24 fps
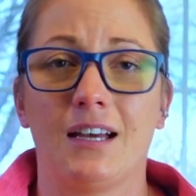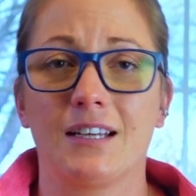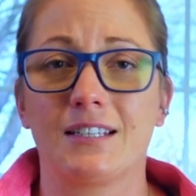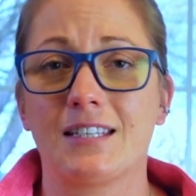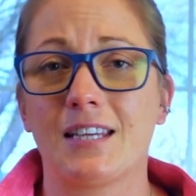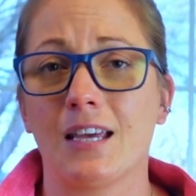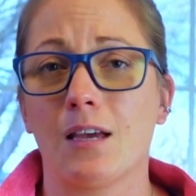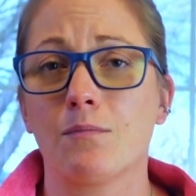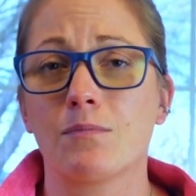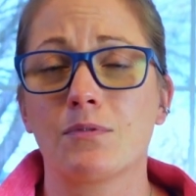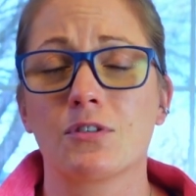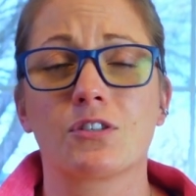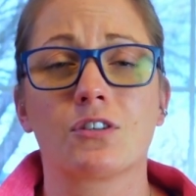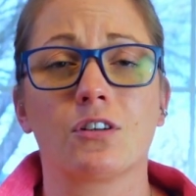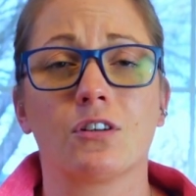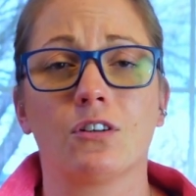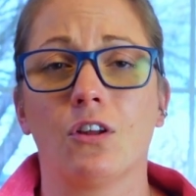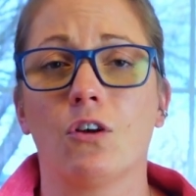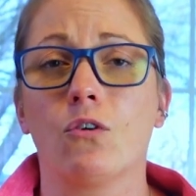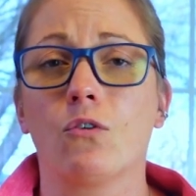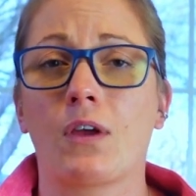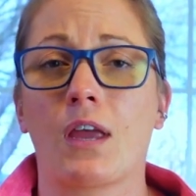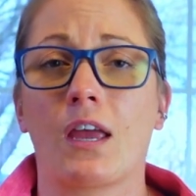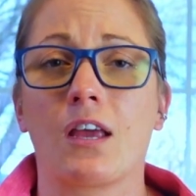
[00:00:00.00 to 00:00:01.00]
Attempts to
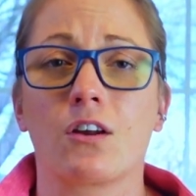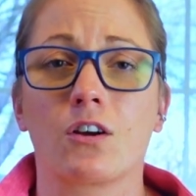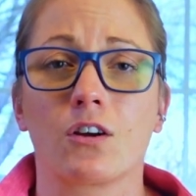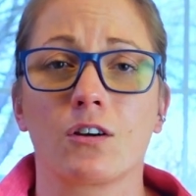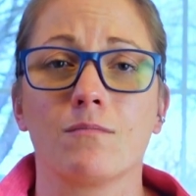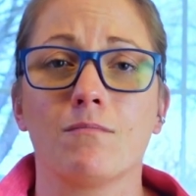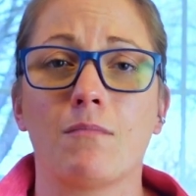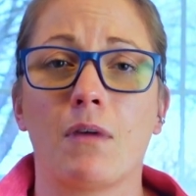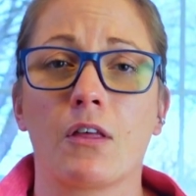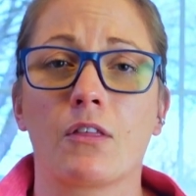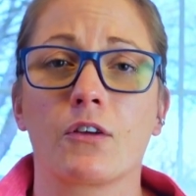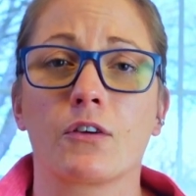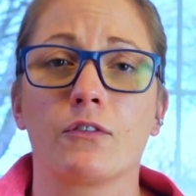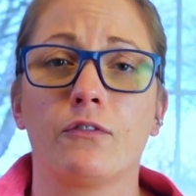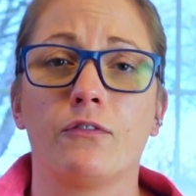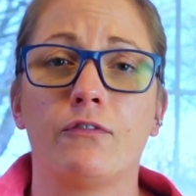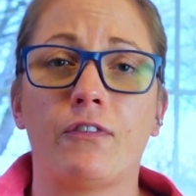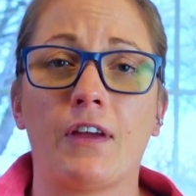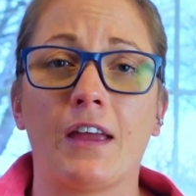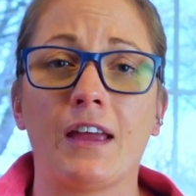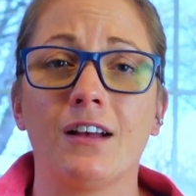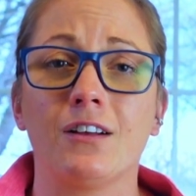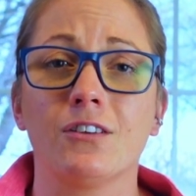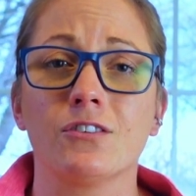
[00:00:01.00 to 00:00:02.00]
locate her mother
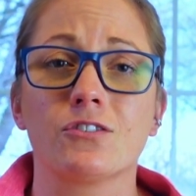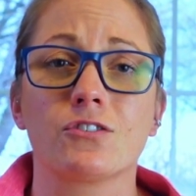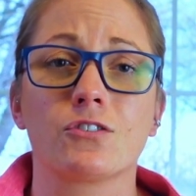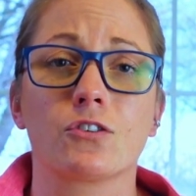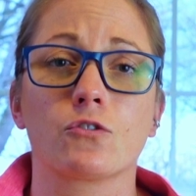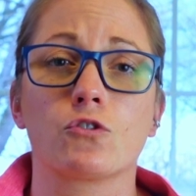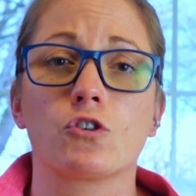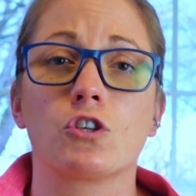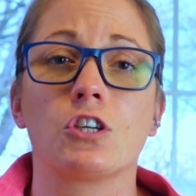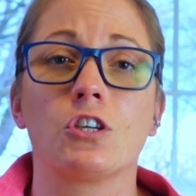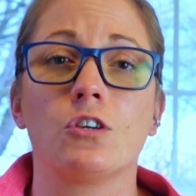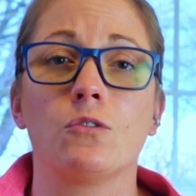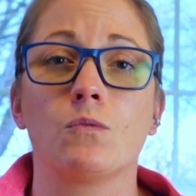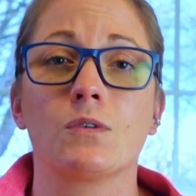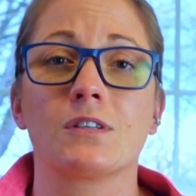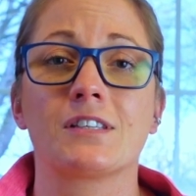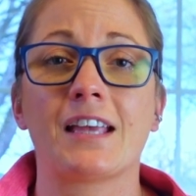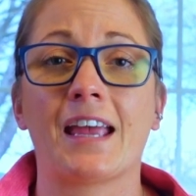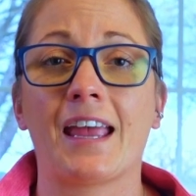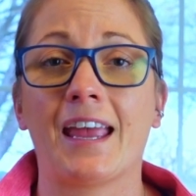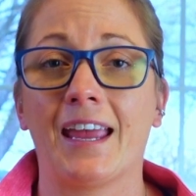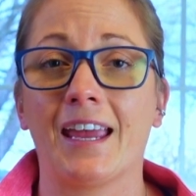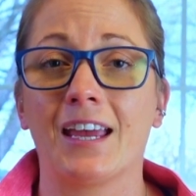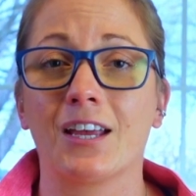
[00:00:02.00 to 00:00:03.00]
failed, so she was
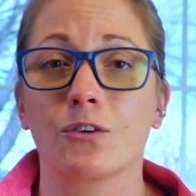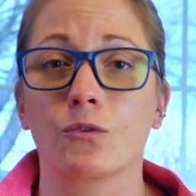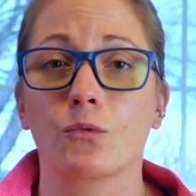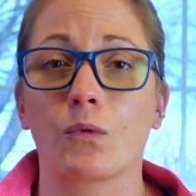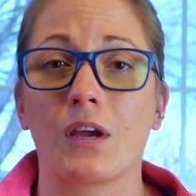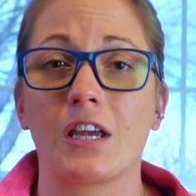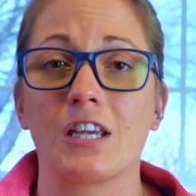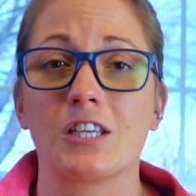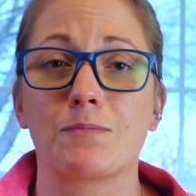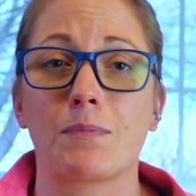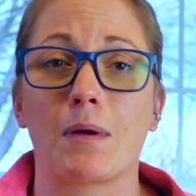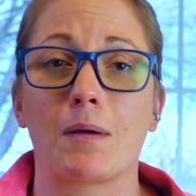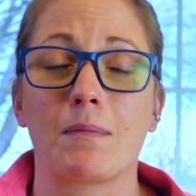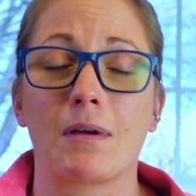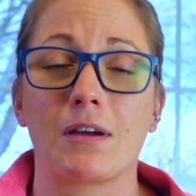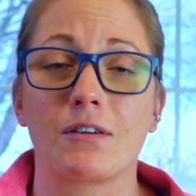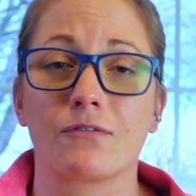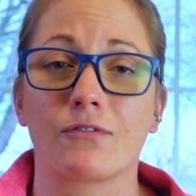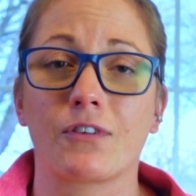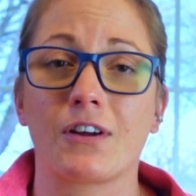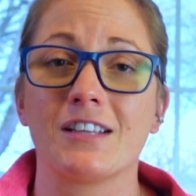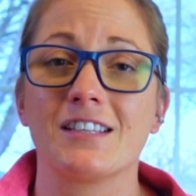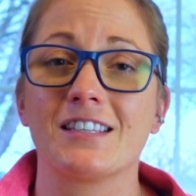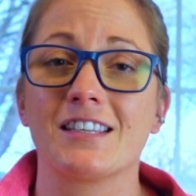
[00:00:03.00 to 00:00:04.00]
hand raised by my
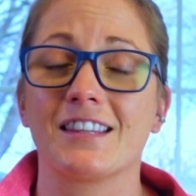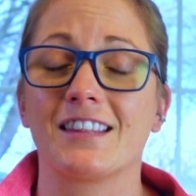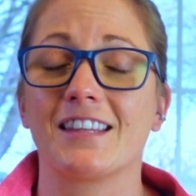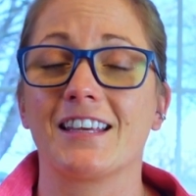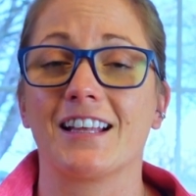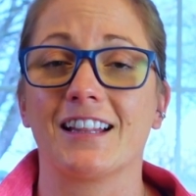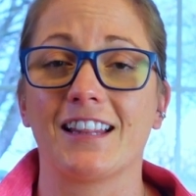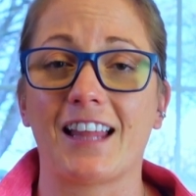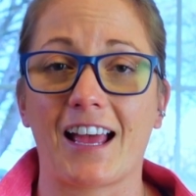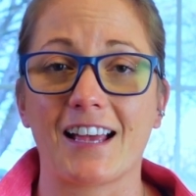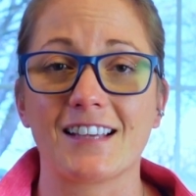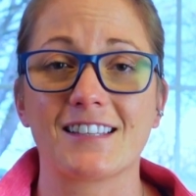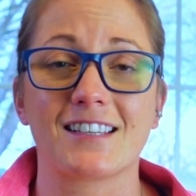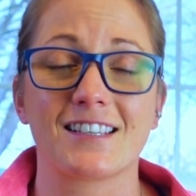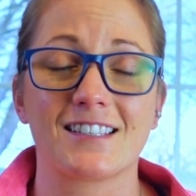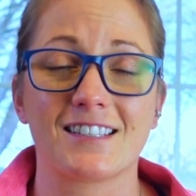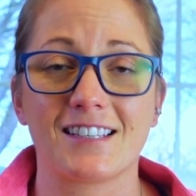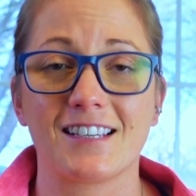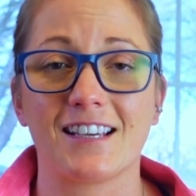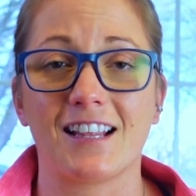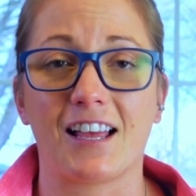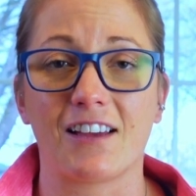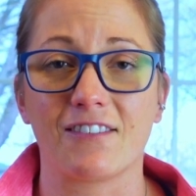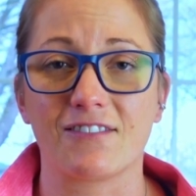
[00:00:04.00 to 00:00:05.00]
friends at the Alaska
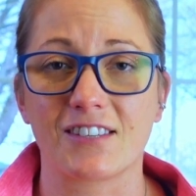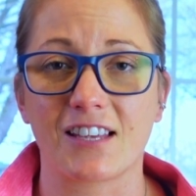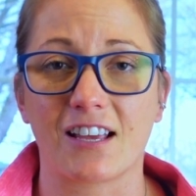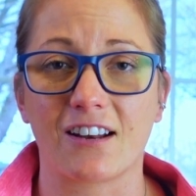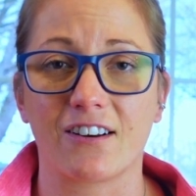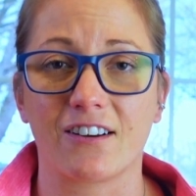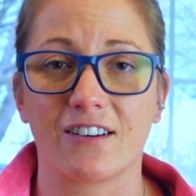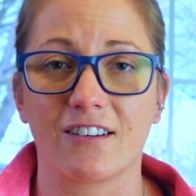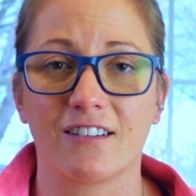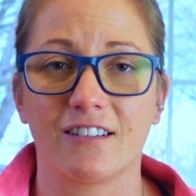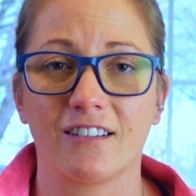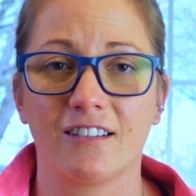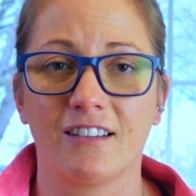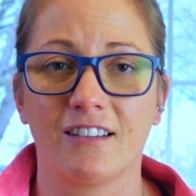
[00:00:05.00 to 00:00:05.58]
Sea Life Center.